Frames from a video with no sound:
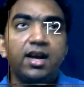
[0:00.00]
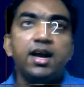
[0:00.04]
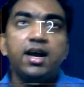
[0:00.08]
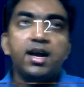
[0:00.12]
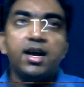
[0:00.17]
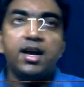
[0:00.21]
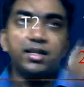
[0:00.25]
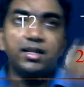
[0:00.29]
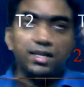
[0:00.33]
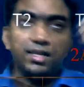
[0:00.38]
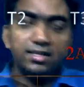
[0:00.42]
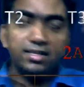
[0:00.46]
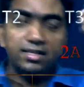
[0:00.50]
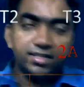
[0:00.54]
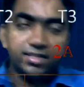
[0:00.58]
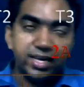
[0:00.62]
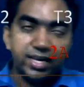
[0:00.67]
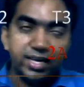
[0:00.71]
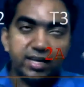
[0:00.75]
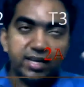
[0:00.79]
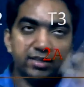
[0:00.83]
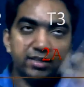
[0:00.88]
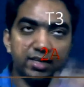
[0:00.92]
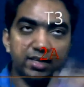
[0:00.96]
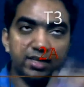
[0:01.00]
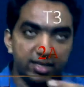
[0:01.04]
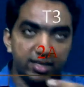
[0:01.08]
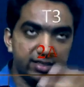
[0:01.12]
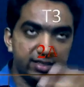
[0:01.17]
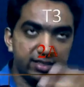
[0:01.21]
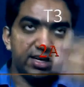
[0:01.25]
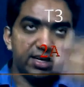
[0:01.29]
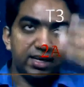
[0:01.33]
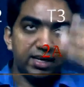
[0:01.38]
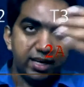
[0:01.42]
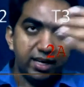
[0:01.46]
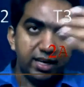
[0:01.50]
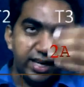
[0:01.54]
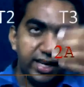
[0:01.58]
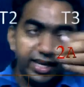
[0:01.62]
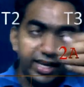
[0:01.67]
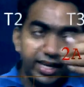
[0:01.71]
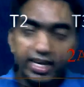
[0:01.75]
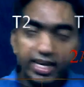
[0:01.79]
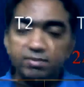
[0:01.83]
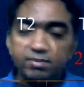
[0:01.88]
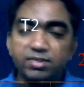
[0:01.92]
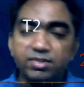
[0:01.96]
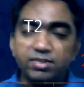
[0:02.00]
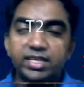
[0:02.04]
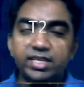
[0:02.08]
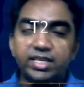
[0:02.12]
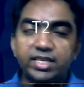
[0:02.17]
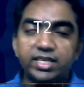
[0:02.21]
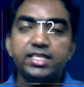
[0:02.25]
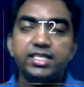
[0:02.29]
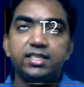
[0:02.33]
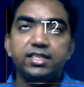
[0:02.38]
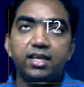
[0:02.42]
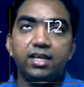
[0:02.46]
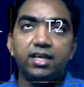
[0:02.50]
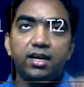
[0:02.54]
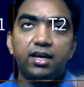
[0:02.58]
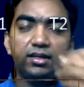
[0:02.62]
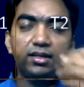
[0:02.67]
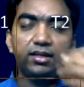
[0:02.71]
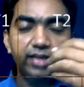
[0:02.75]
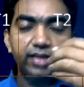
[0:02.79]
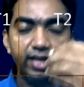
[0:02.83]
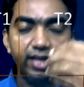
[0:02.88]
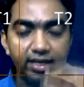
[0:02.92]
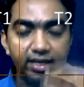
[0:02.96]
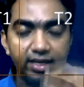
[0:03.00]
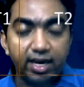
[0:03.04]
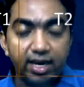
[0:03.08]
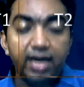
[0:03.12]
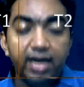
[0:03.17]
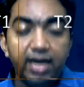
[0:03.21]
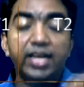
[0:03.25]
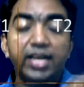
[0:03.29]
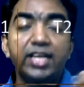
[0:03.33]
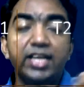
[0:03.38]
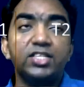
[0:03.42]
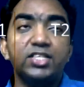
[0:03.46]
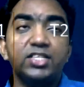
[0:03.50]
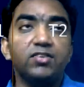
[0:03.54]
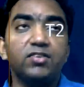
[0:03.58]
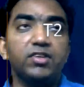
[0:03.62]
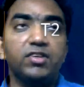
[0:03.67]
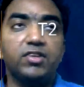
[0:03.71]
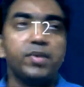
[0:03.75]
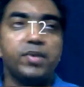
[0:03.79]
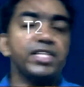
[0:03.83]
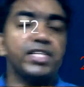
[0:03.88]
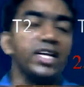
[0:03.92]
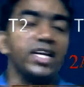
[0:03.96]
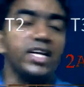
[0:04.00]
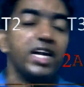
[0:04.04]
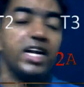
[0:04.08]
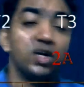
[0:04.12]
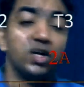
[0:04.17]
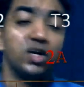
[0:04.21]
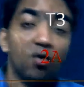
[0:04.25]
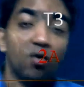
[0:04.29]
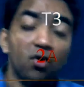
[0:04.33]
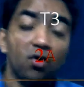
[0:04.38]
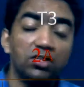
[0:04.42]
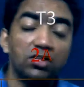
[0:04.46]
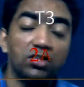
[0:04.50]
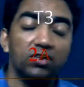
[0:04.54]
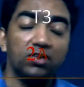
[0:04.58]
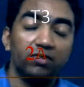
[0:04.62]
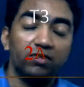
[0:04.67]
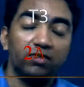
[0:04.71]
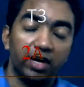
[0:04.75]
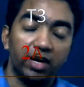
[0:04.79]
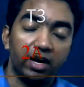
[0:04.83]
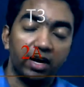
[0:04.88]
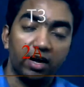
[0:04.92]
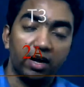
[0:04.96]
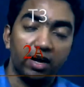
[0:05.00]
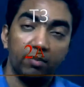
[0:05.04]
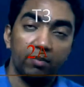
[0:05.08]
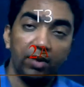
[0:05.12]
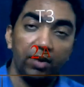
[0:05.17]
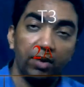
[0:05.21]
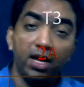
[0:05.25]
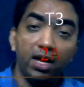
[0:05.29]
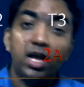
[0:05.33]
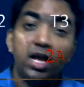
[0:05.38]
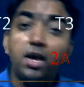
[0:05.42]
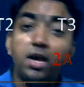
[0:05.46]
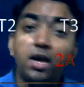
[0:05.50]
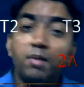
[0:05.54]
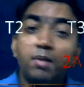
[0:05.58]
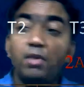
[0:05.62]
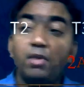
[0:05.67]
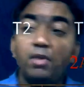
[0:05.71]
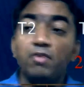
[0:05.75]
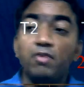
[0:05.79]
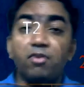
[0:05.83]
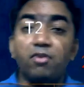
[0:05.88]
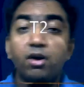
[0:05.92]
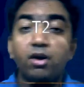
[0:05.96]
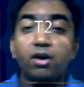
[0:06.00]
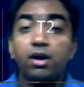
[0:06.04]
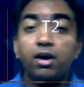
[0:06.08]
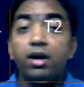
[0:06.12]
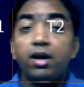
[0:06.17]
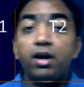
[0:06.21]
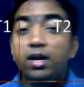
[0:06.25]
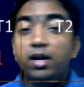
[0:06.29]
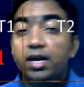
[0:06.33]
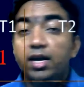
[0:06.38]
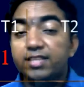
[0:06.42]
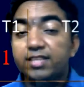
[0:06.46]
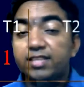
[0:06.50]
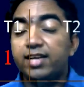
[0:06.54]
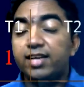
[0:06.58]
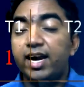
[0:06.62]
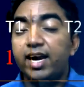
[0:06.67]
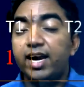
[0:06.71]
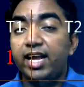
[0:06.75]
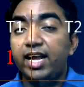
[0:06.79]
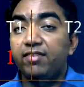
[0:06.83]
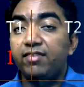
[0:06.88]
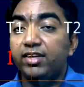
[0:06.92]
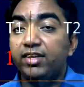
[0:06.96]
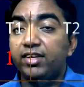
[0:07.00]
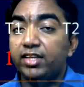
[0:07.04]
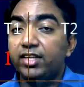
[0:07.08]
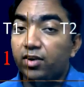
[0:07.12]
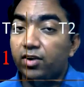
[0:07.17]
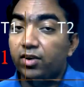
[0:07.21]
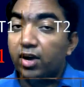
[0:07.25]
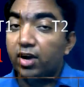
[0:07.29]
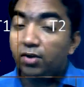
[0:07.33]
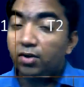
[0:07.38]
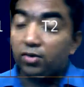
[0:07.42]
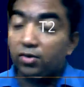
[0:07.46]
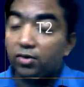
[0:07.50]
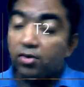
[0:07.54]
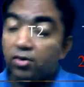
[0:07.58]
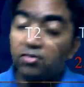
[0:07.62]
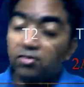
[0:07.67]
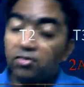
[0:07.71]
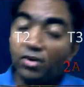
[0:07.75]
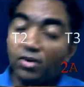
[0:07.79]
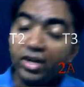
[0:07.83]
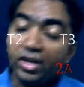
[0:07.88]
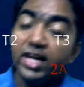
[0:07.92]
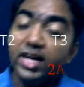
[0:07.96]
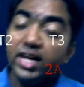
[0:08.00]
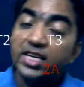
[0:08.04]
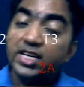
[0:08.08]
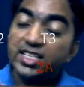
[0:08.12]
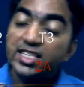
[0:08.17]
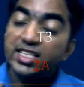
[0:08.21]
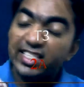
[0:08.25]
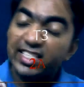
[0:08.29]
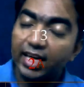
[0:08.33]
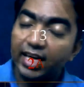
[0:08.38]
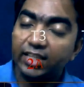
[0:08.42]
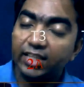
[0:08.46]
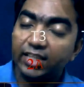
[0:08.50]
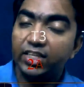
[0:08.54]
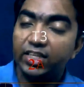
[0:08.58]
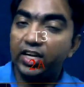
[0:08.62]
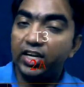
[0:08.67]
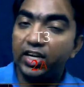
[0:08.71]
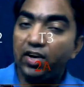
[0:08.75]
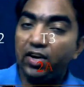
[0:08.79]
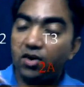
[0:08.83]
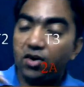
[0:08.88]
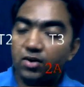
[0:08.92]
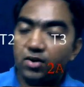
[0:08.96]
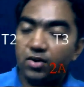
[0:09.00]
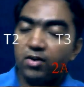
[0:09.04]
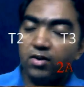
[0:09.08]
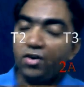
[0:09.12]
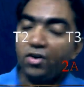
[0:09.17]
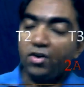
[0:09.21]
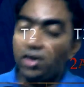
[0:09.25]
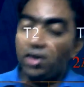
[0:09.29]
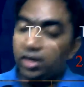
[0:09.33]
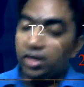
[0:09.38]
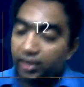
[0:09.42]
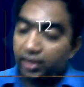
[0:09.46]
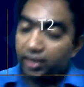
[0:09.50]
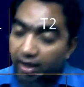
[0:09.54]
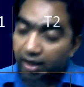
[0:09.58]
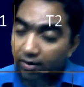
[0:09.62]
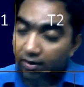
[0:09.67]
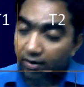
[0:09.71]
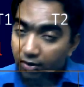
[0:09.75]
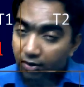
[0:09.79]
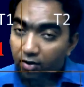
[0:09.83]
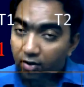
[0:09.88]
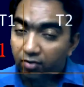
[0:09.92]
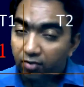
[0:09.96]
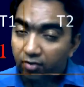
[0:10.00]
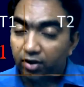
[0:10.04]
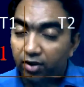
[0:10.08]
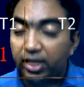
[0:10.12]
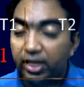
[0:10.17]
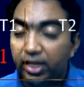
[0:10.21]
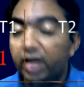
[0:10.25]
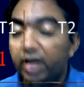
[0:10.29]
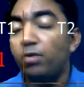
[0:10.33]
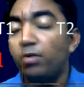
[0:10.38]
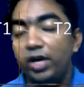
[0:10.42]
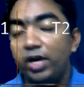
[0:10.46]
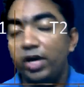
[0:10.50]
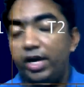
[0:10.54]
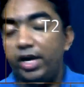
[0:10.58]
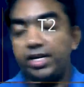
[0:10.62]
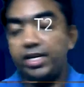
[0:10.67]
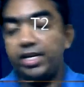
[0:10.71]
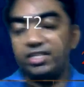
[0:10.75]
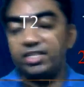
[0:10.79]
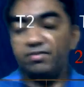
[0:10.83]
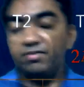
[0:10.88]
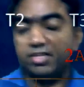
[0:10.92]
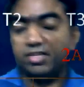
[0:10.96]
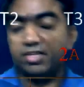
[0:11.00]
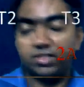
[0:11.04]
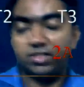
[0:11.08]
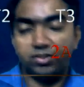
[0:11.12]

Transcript: the TNM stage, then the condition of the patient and the goals of therapy before deciding whether you have to go for a surgery or not, or whether you have to go for a chemoradiation first or